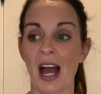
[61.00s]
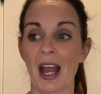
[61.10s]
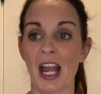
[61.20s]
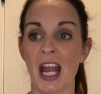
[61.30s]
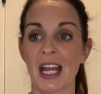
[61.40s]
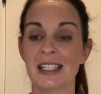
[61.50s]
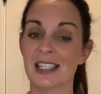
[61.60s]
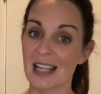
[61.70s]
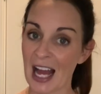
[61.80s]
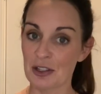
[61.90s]
I did
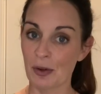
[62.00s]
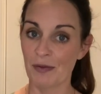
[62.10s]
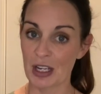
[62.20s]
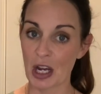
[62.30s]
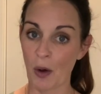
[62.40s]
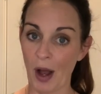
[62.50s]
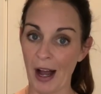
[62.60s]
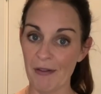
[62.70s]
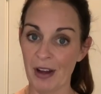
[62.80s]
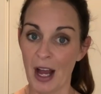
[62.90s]
not do a video
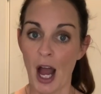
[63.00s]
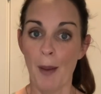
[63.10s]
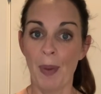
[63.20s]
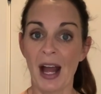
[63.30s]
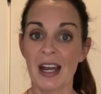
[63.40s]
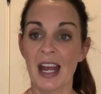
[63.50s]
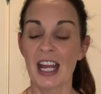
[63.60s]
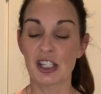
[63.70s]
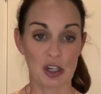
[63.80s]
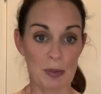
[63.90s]
of, but
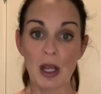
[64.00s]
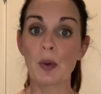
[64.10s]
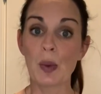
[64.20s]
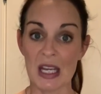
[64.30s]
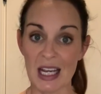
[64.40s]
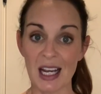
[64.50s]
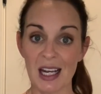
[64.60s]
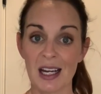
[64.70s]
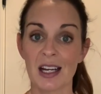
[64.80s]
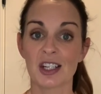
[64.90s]
it took me a week
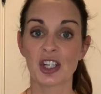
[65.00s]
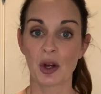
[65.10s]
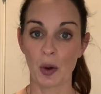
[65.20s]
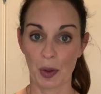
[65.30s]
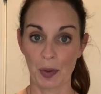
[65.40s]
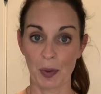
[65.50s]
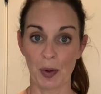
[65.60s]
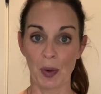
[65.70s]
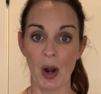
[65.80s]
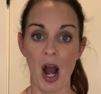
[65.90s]
to go
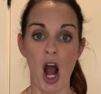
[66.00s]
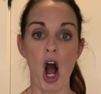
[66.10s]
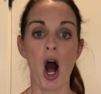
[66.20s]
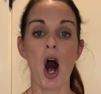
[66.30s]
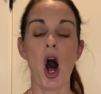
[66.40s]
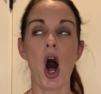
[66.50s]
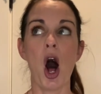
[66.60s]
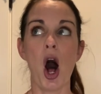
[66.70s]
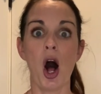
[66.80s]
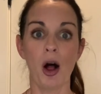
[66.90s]
through
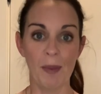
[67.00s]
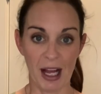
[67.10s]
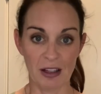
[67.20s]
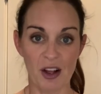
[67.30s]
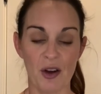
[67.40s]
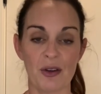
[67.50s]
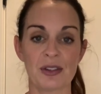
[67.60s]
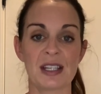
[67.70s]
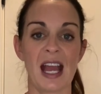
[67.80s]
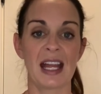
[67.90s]
all my
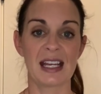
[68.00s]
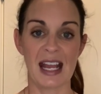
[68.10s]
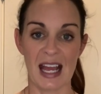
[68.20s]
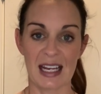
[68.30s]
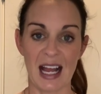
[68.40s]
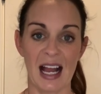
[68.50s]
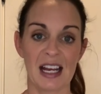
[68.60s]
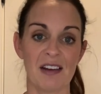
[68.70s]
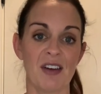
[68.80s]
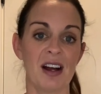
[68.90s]
clothes and get kind
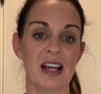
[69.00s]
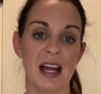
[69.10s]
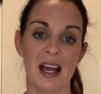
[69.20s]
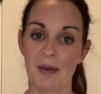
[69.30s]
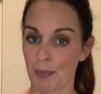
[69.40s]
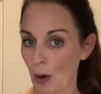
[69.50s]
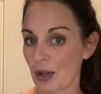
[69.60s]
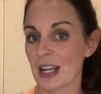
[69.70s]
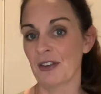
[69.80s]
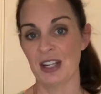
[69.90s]
of it broken
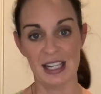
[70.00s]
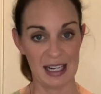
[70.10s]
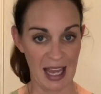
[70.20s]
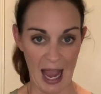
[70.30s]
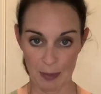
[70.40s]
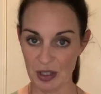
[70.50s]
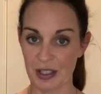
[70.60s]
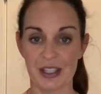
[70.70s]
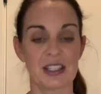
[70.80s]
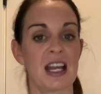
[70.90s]
down into
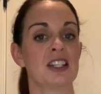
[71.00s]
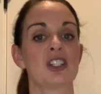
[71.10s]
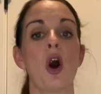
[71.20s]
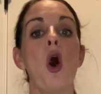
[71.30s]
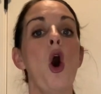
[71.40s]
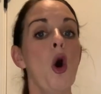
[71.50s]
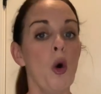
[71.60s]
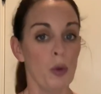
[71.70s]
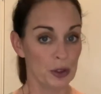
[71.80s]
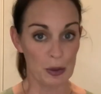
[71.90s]
capsules. And so
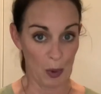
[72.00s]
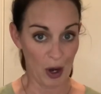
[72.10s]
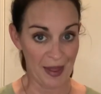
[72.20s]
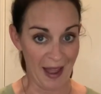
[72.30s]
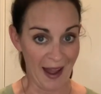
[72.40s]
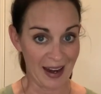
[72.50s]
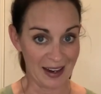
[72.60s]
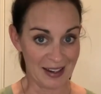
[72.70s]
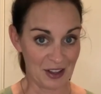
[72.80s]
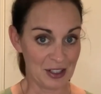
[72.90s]
we'll do more on that
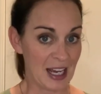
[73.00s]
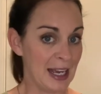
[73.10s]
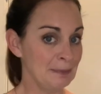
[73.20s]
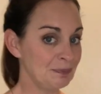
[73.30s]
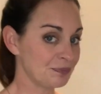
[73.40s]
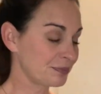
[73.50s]
another time.